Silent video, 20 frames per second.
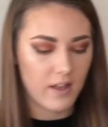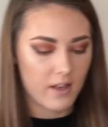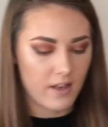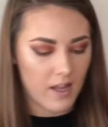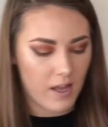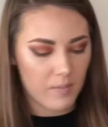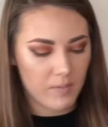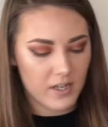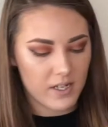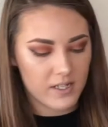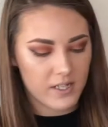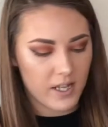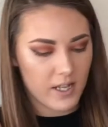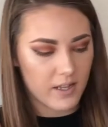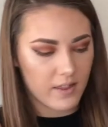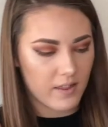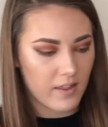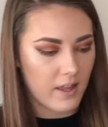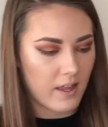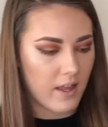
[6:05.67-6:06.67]
Now I'm going to
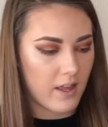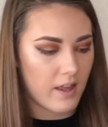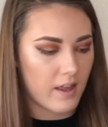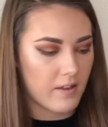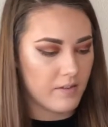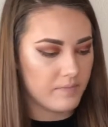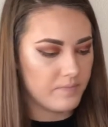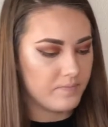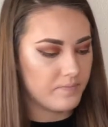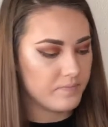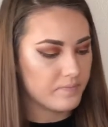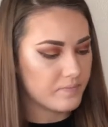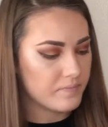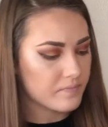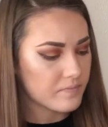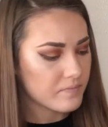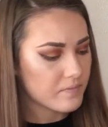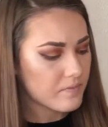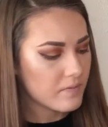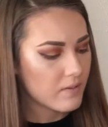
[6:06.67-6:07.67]
take the
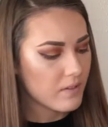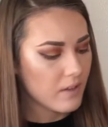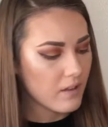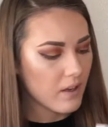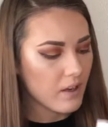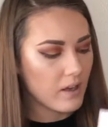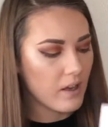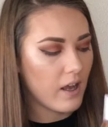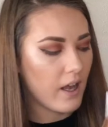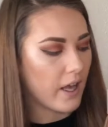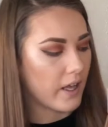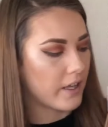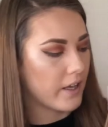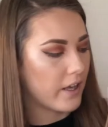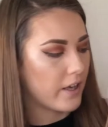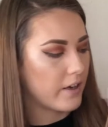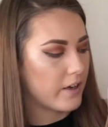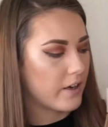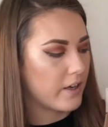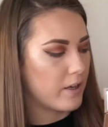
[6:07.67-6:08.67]

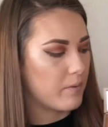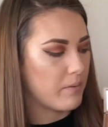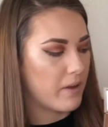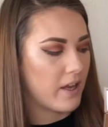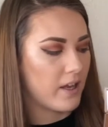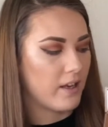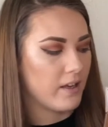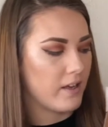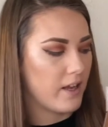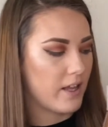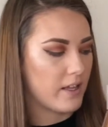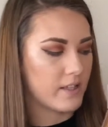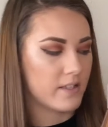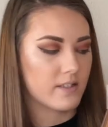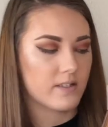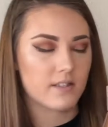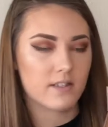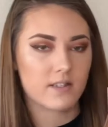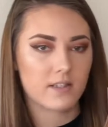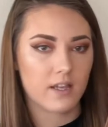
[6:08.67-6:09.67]
highlighter in my
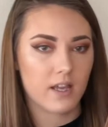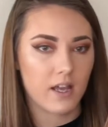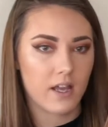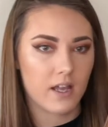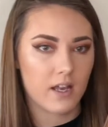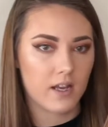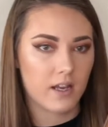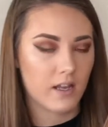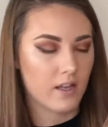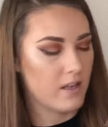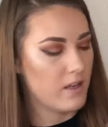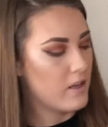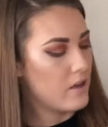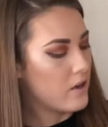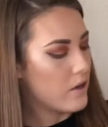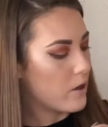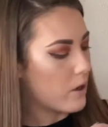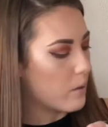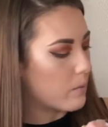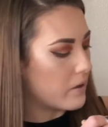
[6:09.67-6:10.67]
Naked Skin
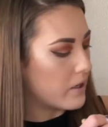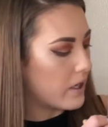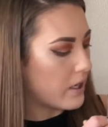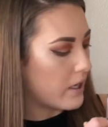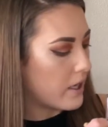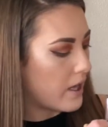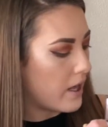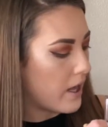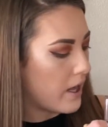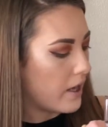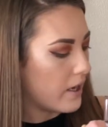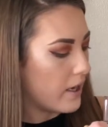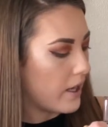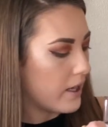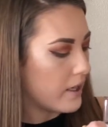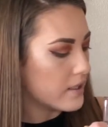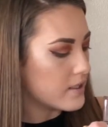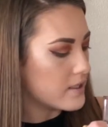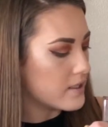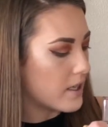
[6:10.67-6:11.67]
Urban Decay
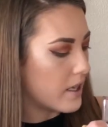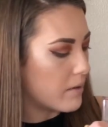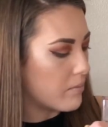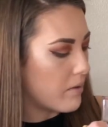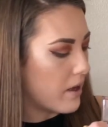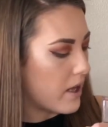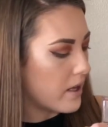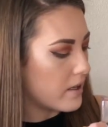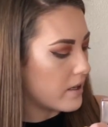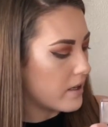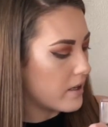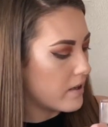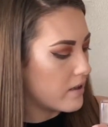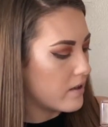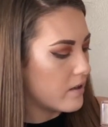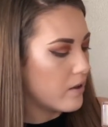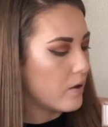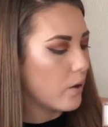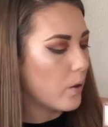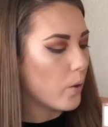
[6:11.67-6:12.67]
Naked Skin palette.
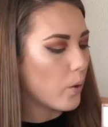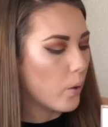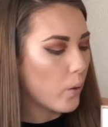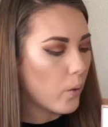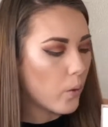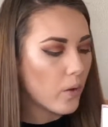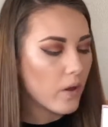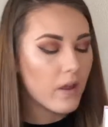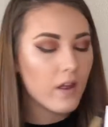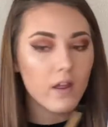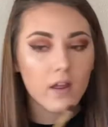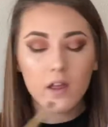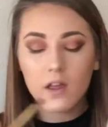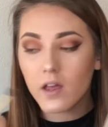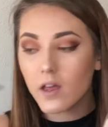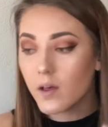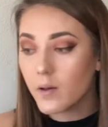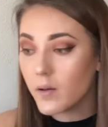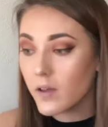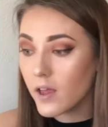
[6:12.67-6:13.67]

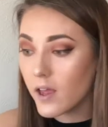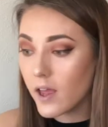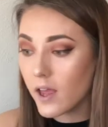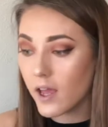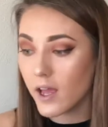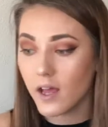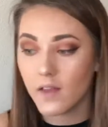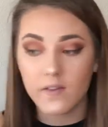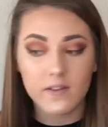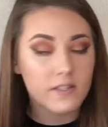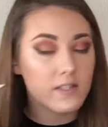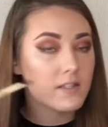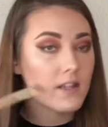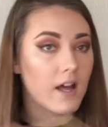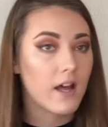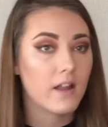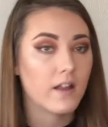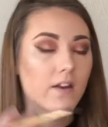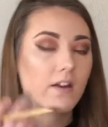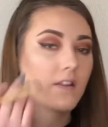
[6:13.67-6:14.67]
And this is the
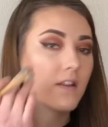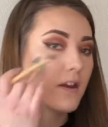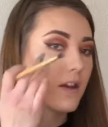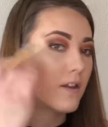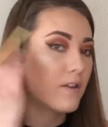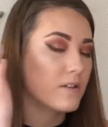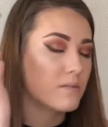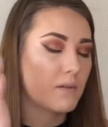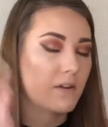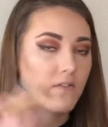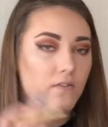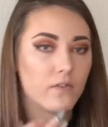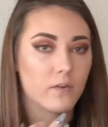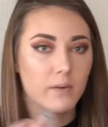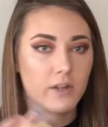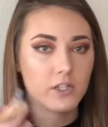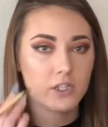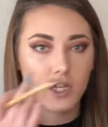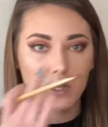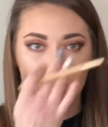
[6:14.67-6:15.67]
highlighter that I use for
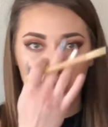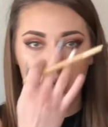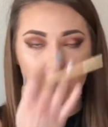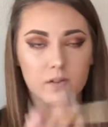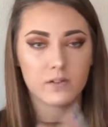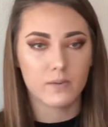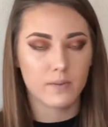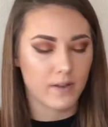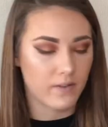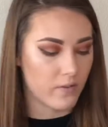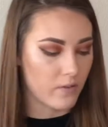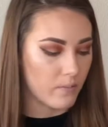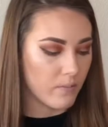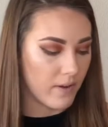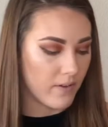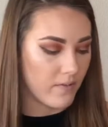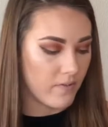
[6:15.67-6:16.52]
my cheekbones and my